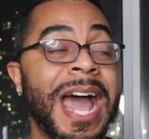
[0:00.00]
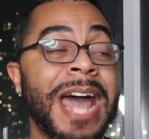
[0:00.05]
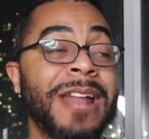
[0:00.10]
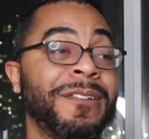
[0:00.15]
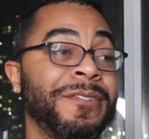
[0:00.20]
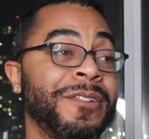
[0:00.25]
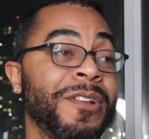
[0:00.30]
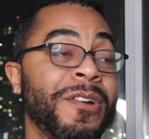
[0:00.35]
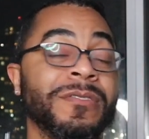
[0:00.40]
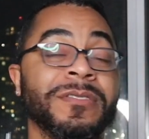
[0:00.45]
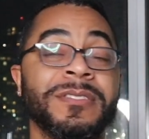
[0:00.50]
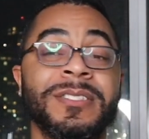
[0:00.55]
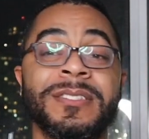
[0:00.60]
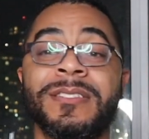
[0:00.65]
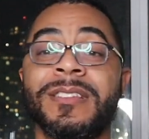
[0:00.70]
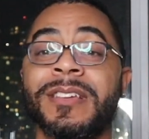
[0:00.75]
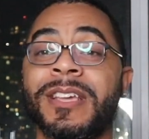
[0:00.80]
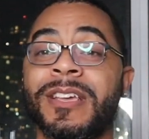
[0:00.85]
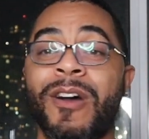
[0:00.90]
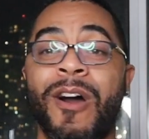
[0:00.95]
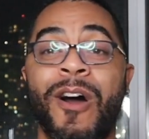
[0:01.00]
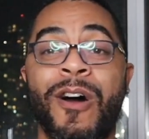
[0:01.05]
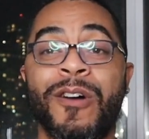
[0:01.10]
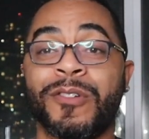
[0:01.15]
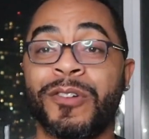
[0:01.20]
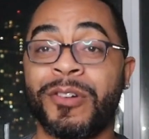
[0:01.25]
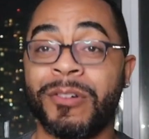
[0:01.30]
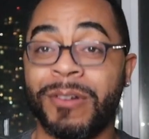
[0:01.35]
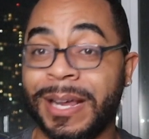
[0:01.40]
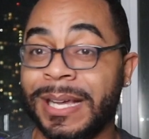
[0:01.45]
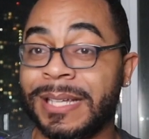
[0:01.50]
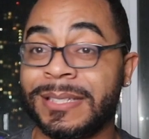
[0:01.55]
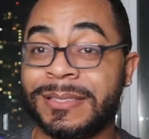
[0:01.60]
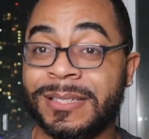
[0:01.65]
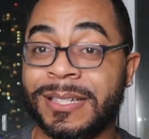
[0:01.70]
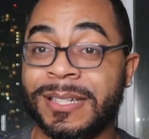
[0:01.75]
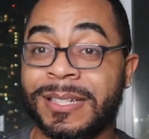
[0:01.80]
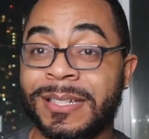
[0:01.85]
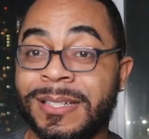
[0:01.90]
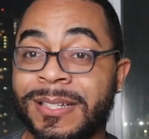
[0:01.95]
I don't know, just looking all
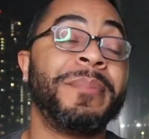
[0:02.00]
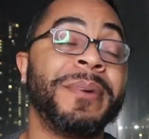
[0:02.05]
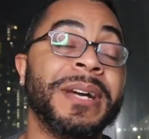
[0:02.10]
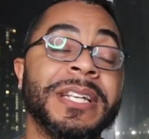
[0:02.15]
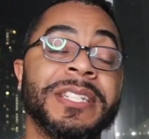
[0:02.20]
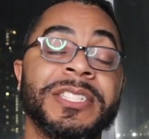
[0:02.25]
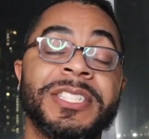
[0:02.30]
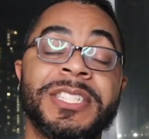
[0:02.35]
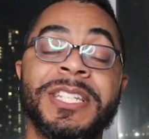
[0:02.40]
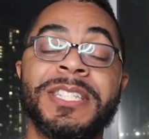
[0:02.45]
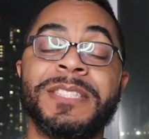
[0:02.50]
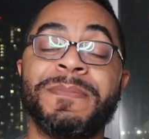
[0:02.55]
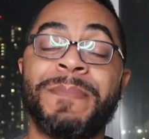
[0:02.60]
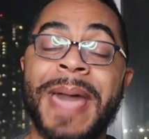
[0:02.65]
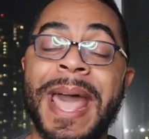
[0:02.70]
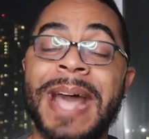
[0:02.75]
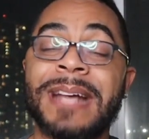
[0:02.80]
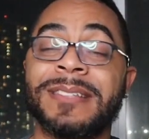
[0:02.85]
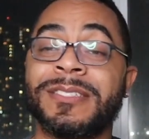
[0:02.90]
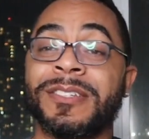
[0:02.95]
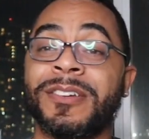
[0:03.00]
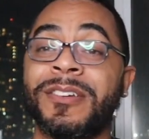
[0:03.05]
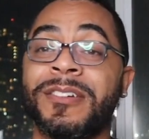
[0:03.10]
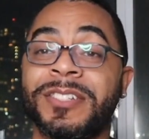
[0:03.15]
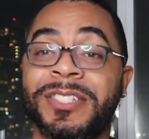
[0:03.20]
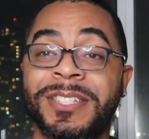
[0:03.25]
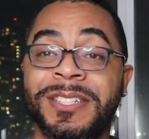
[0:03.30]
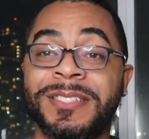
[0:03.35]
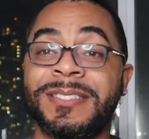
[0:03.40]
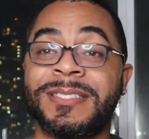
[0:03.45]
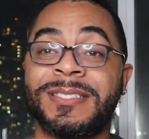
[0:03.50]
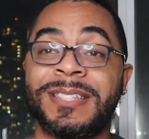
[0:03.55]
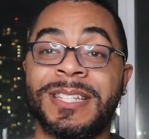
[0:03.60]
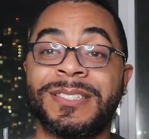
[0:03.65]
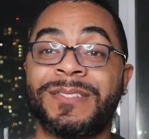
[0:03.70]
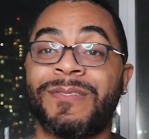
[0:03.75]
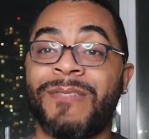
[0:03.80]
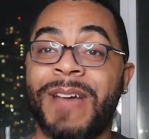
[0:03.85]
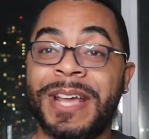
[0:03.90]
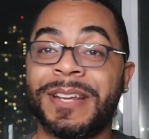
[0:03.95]
crazy. But she's passing her. She
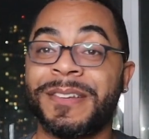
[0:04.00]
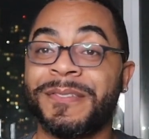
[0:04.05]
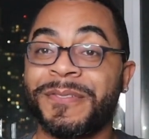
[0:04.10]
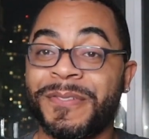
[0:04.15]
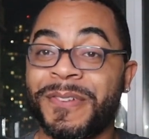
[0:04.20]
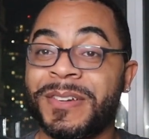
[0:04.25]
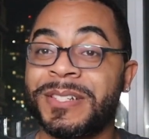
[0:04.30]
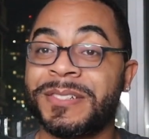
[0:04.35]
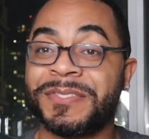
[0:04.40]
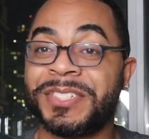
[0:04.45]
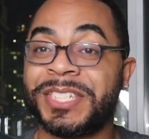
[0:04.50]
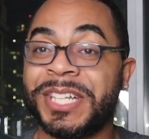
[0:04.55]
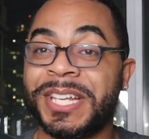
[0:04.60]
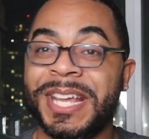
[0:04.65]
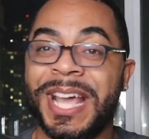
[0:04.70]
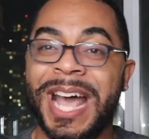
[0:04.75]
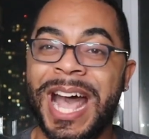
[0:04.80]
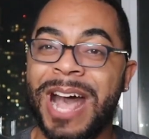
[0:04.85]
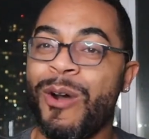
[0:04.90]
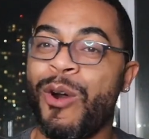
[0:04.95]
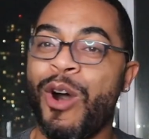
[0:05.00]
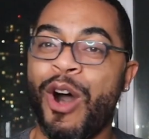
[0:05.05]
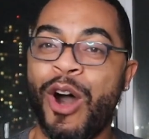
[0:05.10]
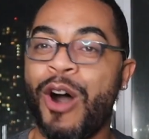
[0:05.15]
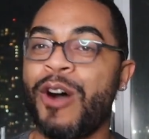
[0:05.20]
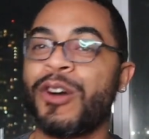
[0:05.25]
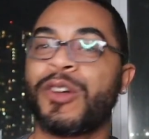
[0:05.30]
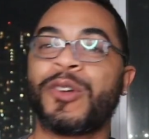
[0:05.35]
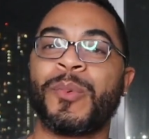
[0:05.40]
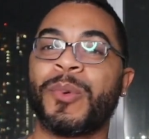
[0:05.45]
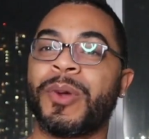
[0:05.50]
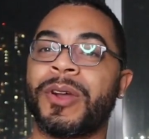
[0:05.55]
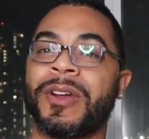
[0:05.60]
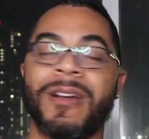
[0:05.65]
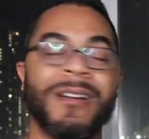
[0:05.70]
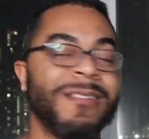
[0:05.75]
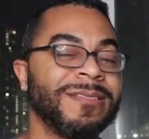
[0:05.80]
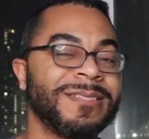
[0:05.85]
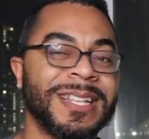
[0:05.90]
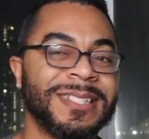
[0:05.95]
sits right in front of Jenny. How
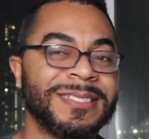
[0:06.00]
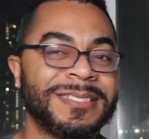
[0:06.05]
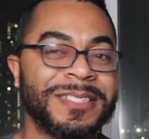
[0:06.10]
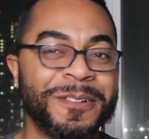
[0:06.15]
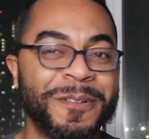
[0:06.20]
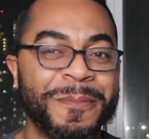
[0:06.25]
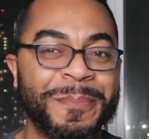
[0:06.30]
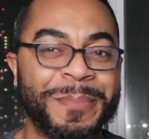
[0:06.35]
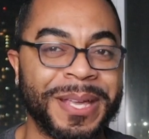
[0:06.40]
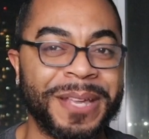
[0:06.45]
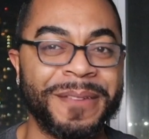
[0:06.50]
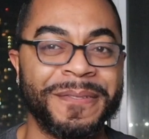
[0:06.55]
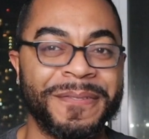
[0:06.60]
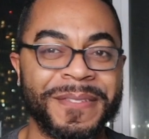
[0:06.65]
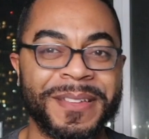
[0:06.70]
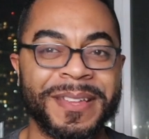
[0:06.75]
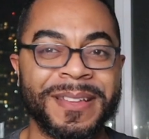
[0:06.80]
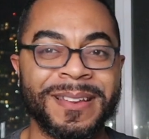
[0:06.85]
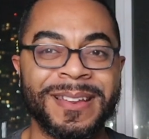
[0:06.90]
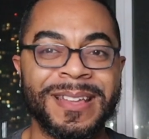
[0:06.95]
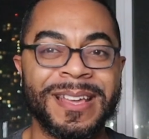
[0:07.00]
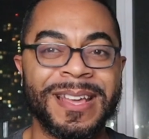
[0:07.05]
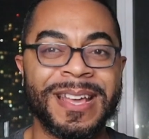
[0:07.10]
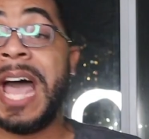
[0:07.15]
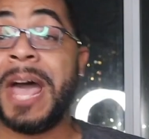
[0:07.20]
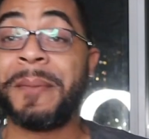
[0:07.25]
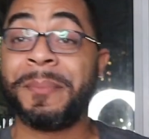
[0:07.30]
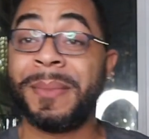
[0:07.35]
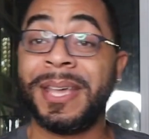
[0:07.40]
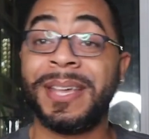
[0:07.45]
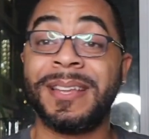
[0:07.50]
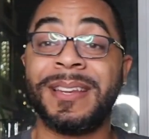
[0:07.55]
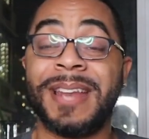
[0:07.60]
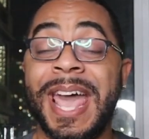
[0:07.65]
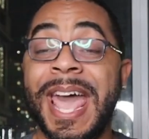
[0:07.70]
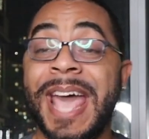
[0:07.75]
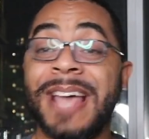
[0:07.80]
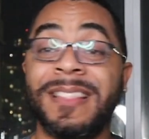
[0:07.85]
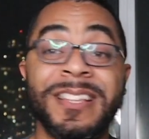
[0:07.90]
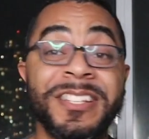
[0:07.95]
awkward. Aren't they still beefing? I
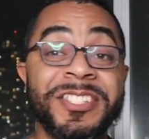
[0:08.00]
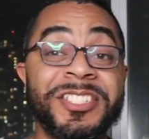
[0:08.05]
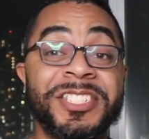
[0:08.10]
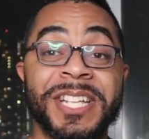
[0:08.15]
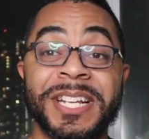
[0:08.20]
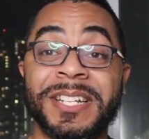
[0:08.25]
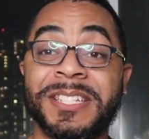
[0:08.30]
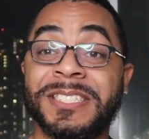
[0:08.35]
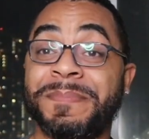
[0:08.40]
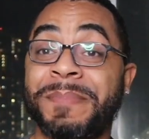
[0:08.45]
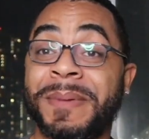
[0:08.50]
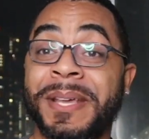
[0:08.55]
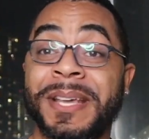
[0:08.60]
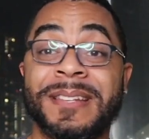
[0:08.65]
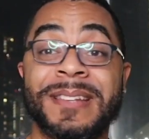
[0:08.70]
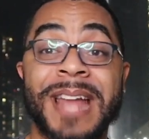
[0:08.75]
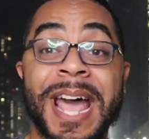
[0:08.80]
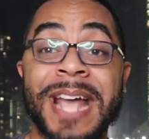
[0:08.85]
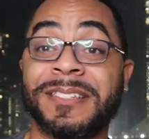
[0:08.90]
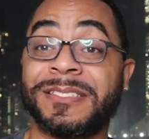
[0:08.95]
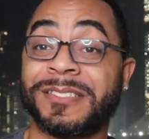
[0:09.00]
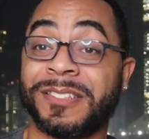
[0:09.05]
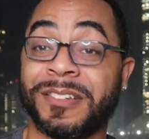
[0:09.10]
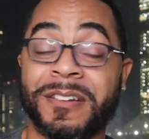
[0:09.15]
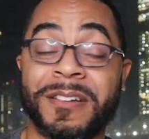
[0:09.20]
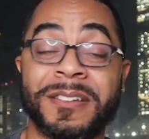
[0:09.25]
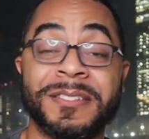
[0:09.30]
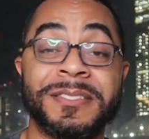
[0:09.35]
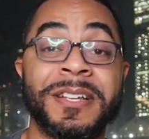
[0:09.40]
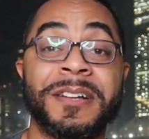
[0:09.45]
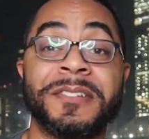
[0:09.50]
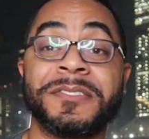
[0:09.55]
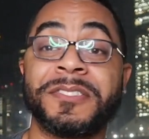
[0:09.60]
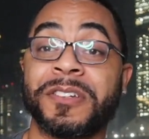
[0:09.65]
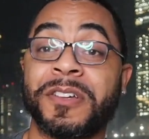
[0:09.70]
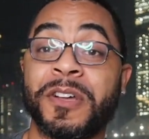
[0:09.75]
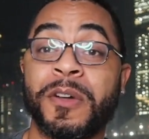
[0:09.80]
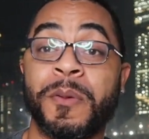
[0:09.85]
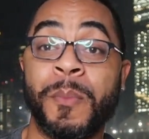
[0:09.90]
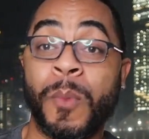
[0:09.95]
mean, at least Jenny's being nice to her and tells
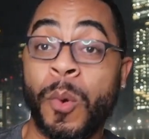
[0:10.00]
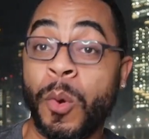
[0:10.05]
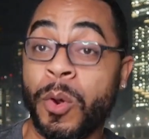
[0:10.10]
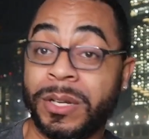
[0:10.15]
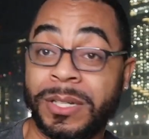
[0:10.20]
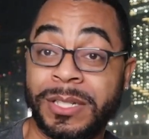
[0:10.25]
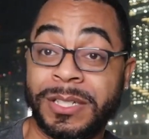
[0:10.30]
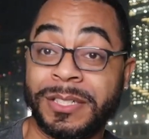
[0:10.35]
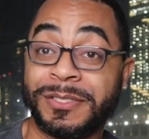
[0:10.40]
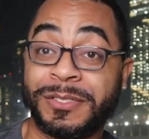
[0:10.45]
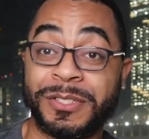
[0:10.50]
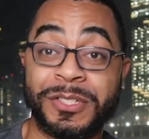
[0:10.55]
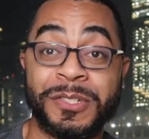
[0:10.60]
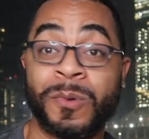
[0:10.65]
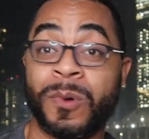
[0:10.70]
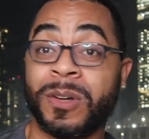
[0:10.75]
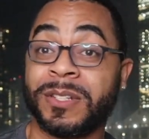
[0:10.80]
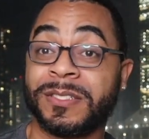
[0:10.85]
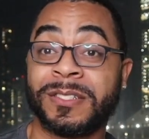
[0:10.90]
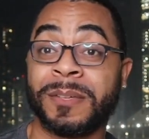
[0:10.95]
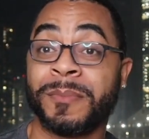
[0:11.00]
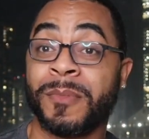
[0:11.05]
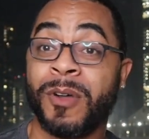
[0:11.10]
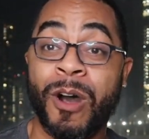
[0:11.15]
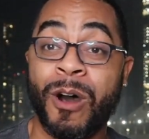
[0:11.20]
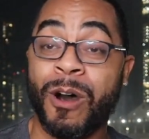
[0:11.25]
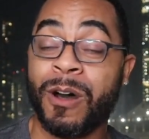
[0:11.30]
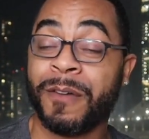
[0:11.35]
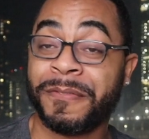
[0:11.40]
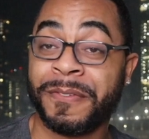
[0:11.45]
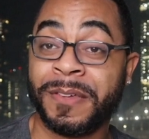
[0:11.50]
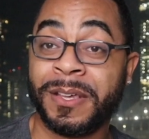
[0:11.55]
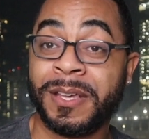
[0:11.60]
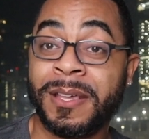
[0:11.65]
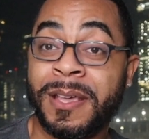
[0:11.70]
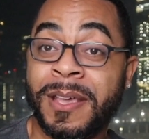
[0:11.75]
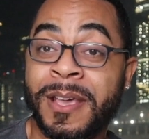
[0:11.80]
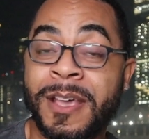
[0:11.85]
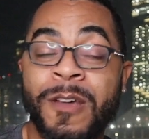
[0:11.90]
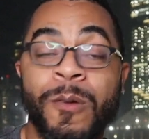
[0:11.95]
her, good morning, do you want some coffee?